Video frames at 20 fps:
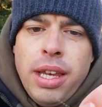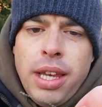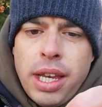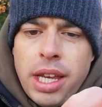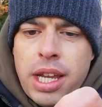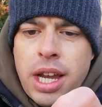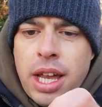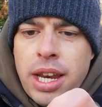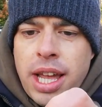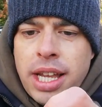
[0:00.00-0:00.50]

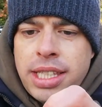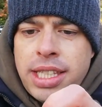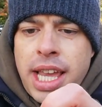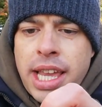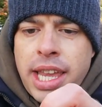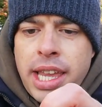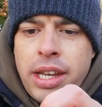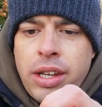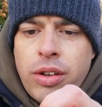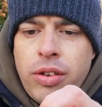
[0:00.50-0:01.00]
Then cut that
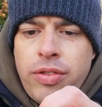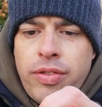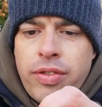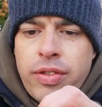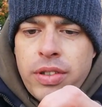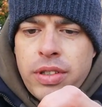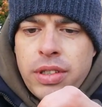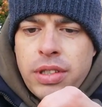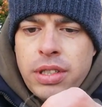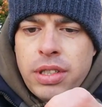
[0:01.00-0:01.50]
tag end
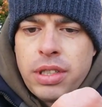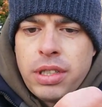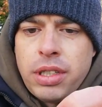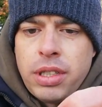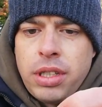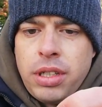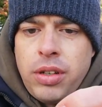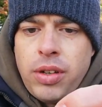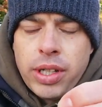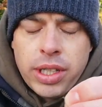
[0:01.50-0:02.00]
off,
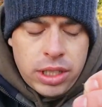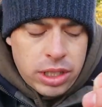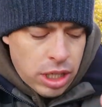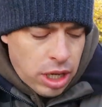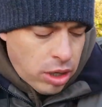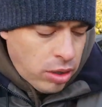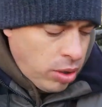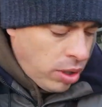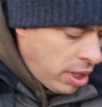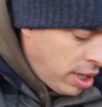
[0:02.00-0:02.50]
like
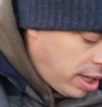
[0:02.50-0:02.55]
so.